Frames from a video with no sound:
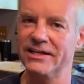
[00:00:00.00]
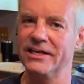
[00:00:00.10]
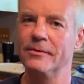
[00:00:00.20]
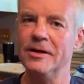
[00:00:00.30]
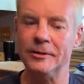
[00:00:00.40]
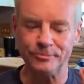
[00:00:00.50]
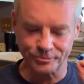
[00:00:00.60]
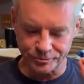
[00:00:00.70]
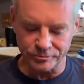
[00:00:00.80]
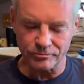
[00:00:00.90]
testing on your
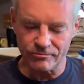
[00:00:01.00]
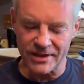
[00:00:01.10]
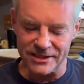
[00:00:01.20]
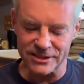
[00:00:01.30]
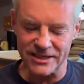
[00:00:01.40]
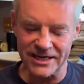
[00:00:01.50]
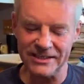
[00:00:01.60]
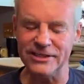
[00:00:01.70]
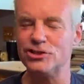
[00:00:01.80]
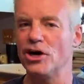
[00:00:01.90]
recipes?
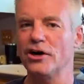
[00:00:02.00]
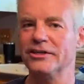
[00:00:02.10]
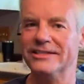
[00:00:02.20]
Other